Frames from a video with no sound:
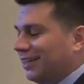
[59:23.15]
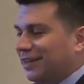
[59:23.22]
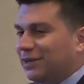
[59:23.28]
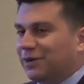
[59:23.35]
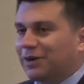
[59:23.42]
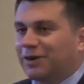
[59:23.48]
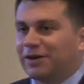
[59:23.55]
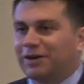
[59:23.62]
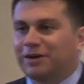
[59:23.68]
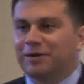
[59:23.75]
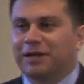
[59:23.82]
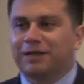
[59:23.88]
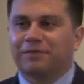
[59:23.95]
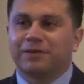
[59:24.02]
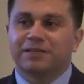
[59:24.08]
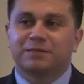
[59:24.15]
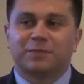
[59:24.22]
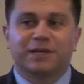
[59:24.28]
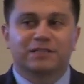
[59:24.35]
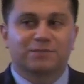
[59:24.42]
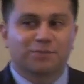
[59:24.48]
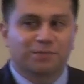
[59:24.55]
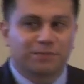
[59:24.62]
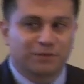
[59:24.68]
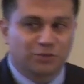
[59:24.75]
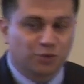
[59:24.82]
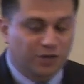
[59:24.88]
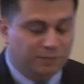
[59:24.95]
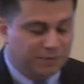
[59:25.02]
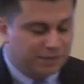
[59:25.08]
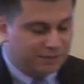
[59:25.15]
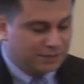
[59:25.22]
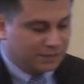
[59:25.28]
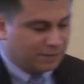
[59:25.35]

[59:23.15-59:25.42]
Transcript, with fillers: There are evidence-based treatments